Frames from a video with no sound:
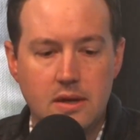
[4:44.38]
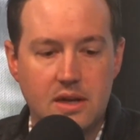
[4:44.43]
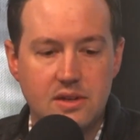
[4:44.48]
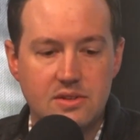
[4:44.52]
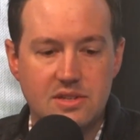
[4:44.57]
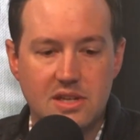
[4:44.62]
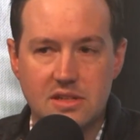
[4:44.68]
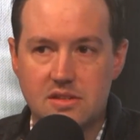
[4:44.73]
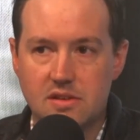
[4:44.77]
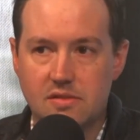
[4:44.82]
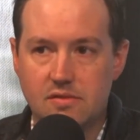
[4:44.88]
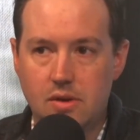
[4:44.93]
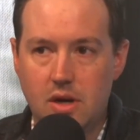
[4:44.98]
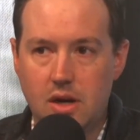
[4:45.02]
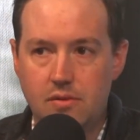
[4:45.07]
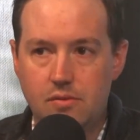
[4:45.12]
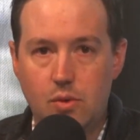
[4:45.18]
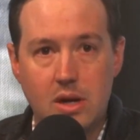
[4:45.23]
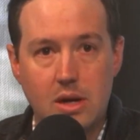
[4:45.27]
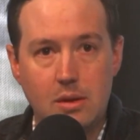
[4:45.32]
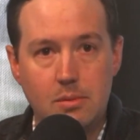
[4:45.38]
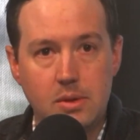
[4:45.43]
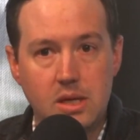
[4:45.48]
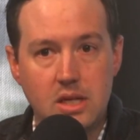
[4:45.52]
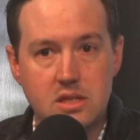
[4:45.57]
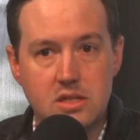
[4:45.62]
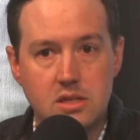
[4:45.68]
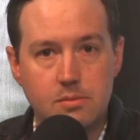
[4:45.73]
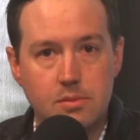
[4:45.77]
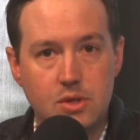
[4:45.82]
a sense of what it
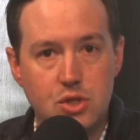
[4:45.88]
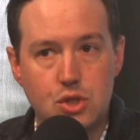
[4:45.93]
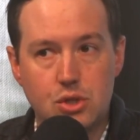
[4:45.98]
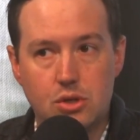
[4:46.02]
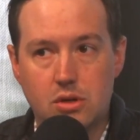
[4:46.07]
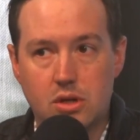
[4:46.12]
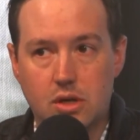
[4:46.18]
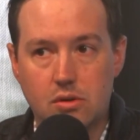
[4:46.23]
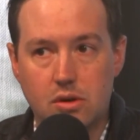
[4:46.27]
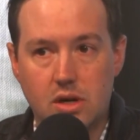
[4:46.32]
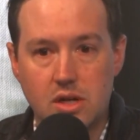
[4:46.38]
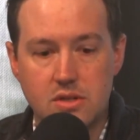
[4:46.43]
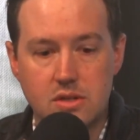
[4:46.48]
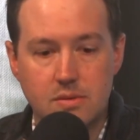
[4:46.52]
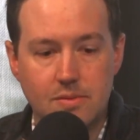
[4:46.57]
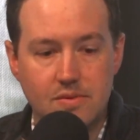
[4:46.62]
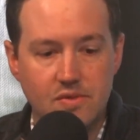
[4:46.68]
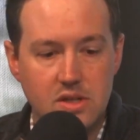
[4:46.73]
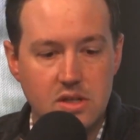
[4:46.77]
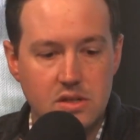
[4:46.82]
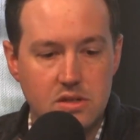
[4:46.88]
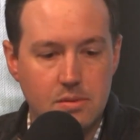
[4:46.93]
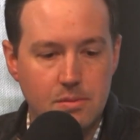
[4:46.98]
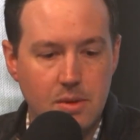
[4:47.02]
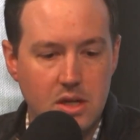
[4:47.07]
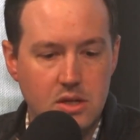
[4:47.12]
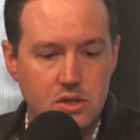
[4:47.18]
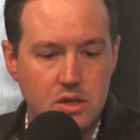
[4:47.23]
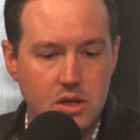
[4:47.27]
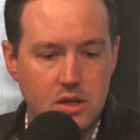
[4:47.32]
means to mature across some of these
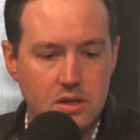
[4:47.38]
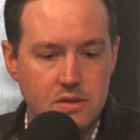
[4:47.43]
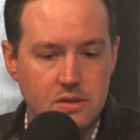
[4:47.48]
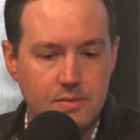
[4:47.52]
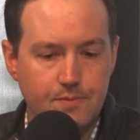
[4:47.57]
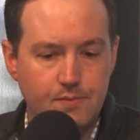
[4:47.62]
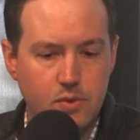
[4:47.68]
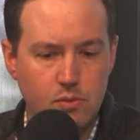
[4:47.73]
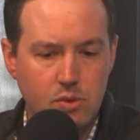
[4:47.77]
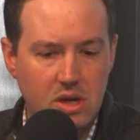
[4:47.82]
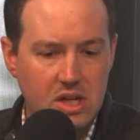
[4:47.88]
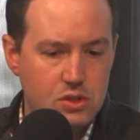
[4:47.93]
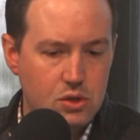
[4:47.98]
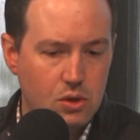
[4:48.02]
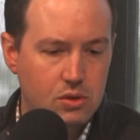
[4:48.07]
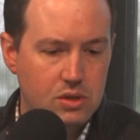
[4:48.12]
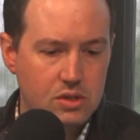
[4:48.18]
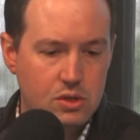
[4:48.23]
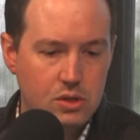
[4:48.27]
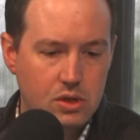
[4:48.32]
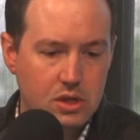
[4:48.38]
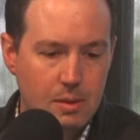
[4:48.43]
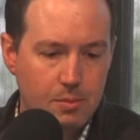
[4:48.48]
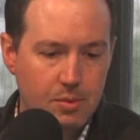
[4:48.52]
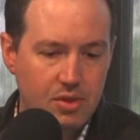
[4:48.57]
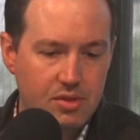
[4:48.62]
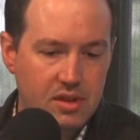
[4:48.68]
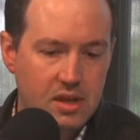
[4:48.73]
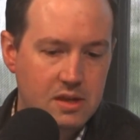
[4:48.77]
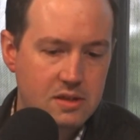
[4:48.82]
dimensions, right? So a
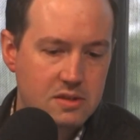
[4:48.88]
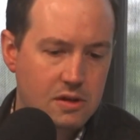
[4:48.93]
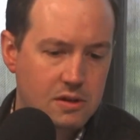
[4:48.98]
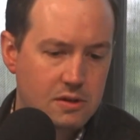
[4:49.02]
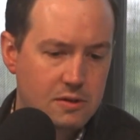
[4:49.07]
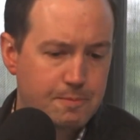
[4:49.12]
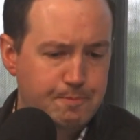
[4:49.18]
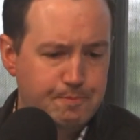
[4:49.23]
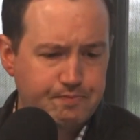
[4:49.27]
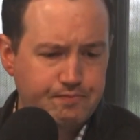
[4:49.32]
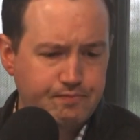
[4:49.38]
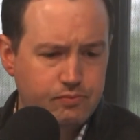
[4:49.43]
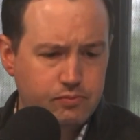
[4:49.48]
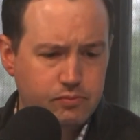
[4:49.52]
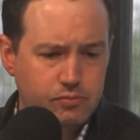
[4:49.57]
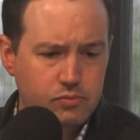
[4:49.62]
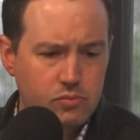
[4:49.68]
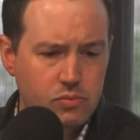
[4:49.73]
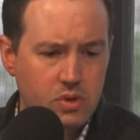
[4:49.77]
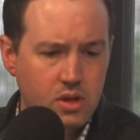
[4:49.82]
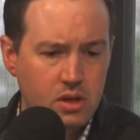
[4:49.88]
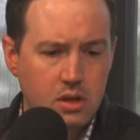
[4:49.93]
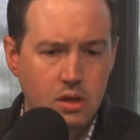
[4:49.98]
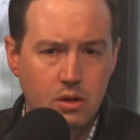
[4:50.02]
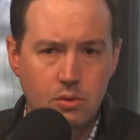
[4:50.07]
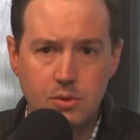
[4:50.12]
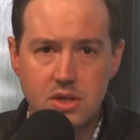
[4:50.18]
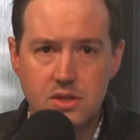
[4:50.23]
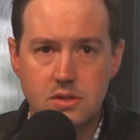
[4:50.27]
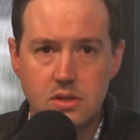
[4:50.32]
couple things are,
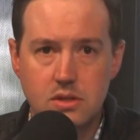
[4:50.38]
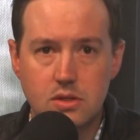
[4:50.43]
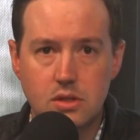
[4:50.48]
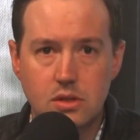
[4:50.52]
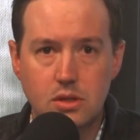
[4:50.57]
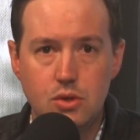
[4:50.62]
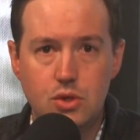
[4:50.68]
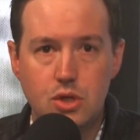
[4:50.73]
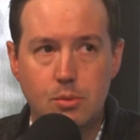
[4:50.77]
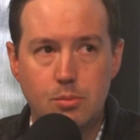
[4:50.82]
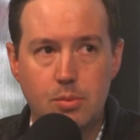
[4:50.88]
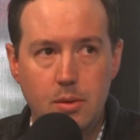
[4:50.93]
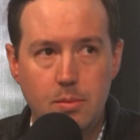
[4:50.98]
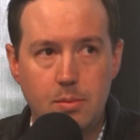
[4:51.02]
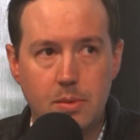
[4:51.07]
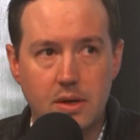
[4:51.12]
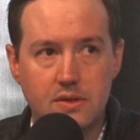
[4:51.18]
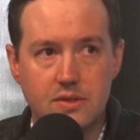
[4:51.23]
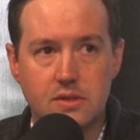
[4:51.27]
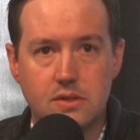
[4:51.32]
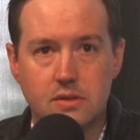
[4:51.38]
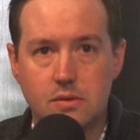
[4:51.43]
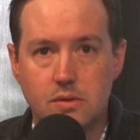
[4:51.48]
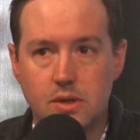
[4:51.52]
what is the solution purpose?